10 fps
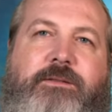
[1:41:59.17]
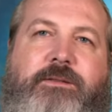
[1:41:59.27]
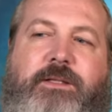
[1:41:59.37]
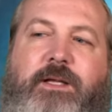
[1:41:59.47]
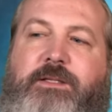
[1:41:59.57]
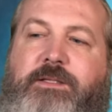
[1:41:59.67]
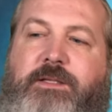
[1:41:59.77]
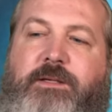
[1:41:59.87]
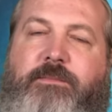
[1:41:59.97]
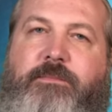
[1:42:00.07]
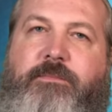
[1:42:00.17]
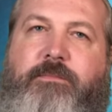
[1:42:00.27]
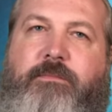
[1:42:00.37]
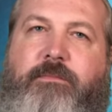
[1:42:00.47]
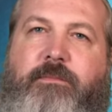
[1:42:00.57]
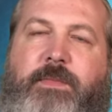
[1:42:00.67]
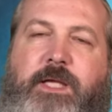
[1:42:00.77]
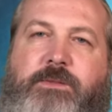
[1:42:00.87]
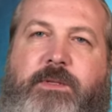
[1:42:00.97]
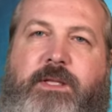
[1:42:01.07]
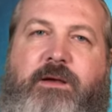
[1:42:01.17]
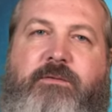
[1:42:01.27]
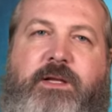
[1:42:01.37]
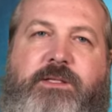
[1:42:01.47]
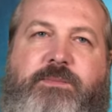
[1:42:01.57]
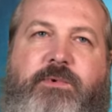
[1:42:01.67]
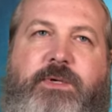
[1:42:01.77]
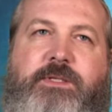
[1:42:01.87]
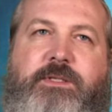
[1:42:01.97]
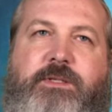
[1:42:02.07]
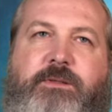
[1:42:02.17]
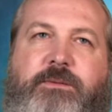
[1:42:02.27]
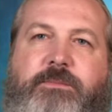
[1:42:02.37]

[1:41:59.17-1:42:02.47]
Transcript: what the evidence points to.